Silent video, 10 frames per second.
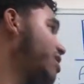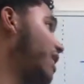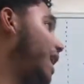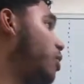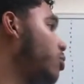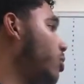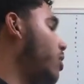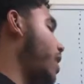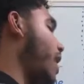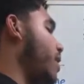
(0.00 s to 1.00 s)
and then you
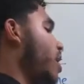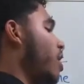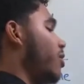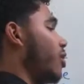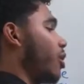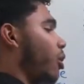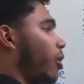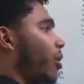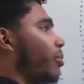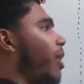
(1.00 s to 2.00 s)
look at the
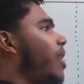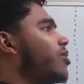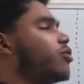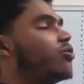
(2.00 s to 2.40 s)
current price,